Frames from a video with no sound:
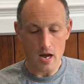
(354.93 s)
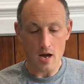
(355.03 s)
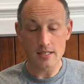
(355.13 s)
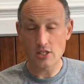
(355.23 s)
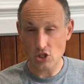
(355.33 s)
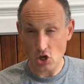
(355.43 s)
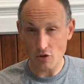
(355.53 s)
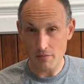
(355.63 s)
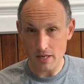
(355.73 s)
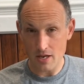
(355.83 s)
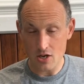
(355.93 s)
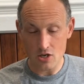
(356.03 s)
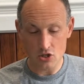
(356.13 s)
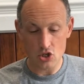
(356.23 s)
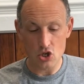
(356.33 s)
I solemnly
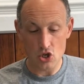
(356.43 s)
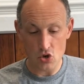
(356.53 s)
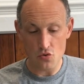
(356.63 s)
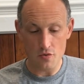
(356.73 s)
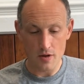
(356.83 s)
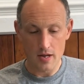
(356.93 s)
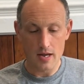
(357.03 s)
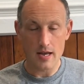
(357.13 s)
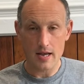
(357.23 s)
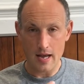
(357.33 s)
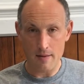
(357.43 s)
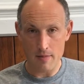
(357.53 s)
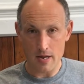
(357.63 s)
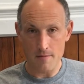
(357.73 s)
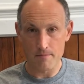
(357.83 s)
urge you and
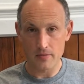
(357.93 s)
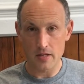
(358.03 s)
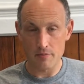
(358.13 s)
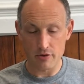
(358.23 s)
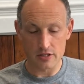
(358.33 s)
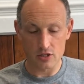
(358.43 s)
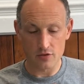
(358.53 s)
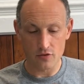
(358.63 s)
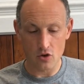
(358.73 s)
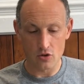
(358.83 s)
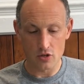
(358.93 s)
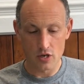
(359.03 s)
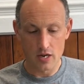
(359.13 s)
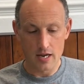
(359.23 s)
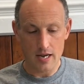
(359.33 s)
me in the presence of God
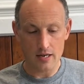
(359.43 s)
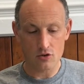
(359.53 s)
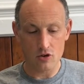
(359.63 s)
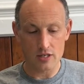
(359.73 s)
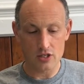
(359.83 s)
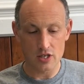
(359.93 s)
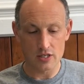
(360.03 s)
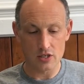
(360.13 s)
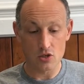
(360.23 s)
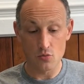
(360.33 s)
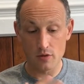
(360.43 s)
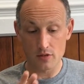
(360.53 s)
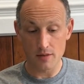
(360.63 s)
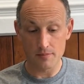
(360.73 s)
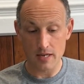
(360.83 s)
and Christ Jesus, who will
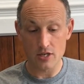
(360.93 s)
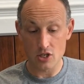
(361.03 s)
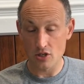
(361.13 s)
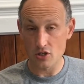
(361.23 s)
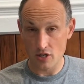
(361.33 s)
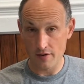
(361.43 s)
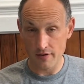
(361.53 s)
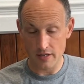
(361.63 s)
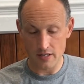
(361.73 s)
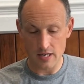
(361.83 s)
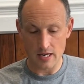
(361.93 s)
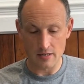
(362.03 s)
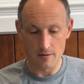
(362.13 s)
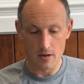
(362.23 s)
someday judge the living and the dead